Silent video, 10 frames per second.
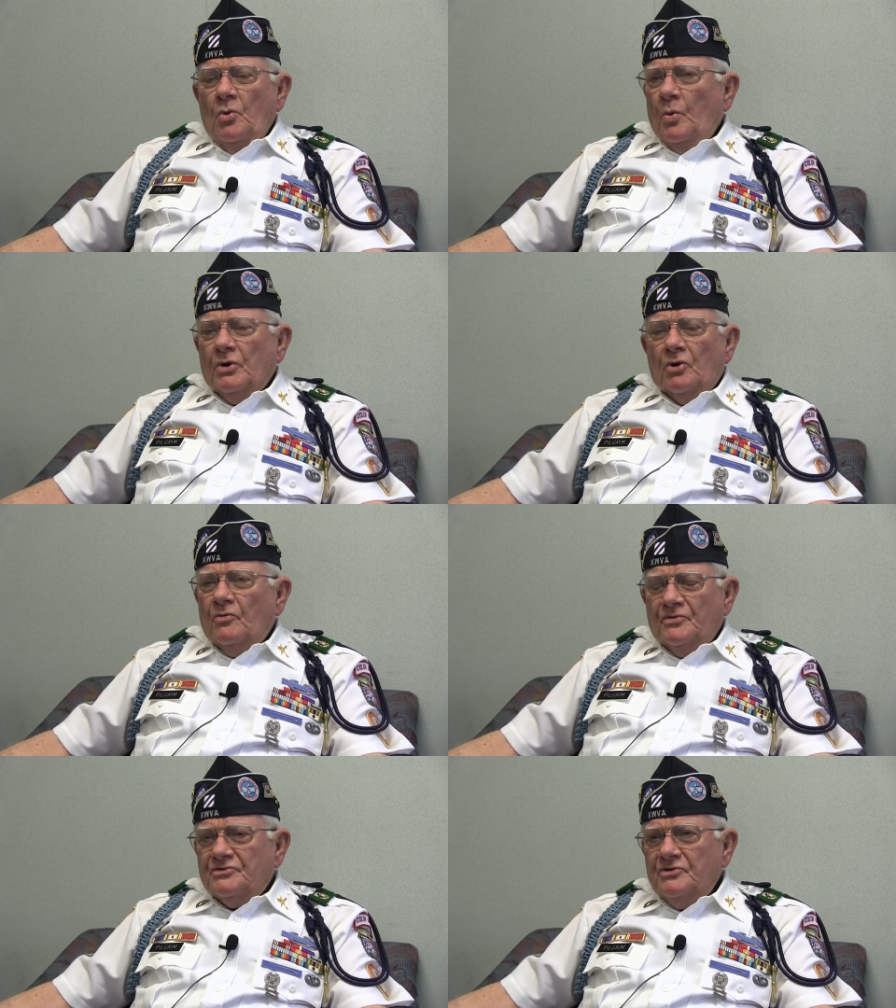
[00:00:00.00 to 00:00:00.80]
went
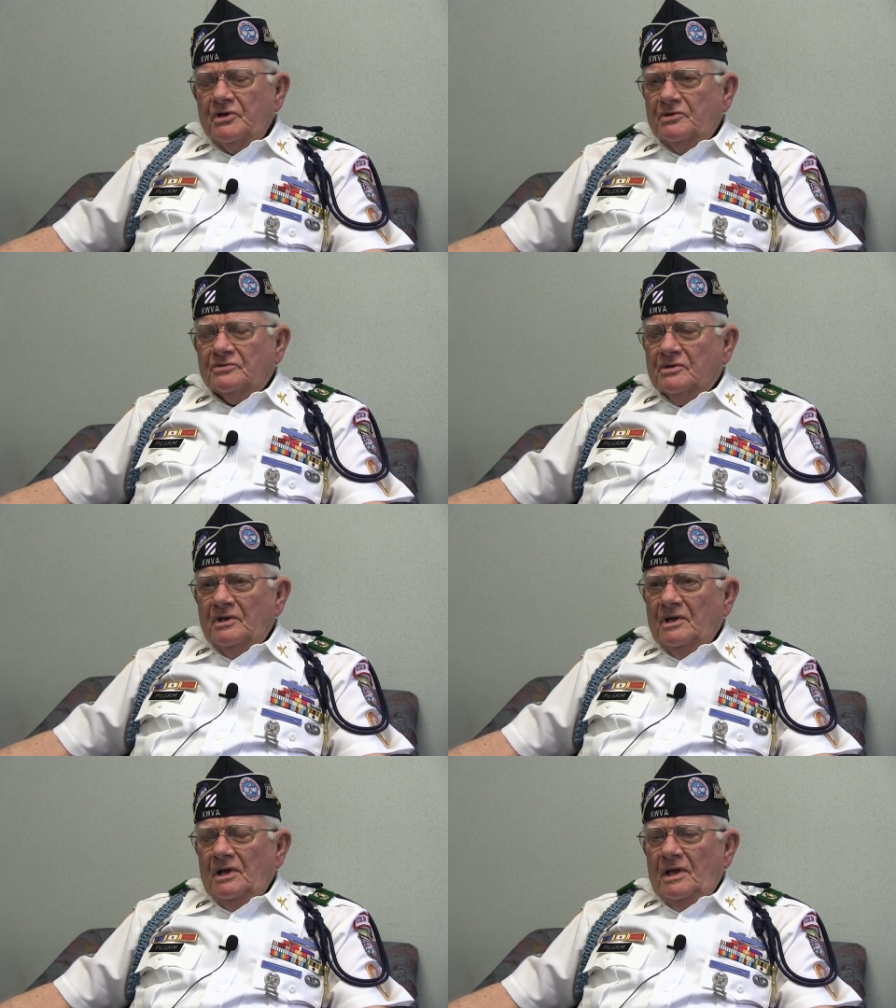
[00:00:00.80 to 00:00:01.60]
overseas.
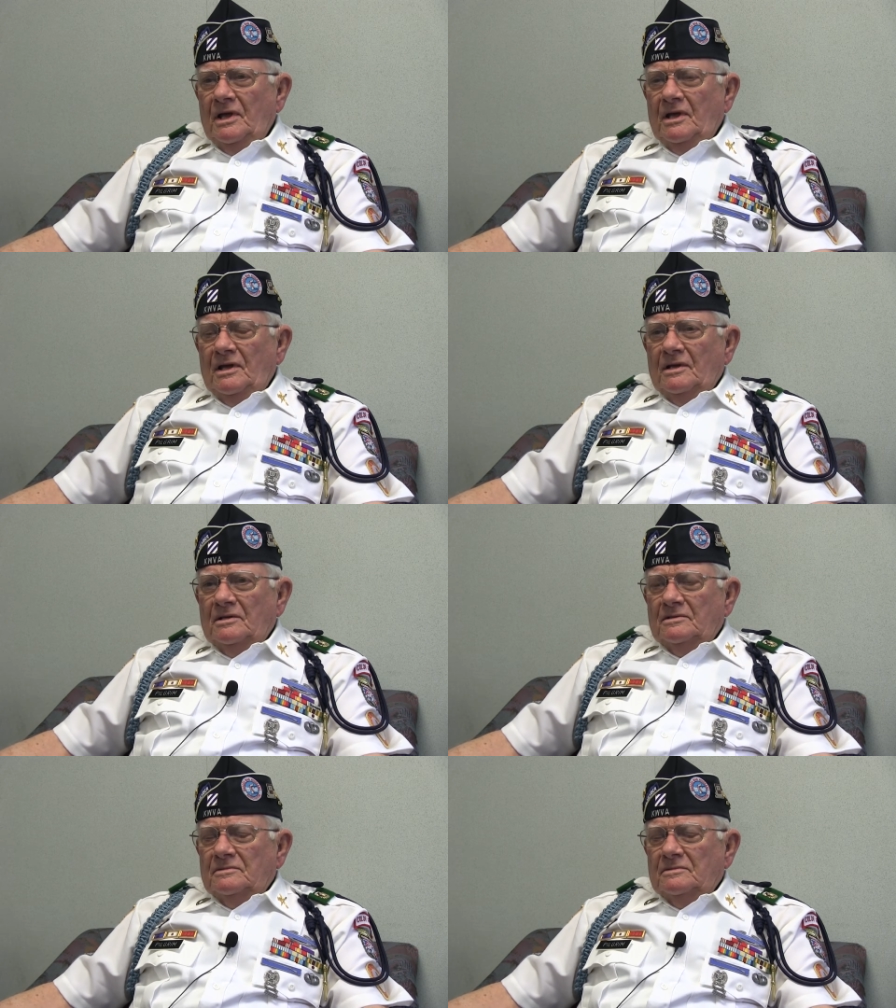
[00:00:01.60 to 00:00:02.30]
Hmm.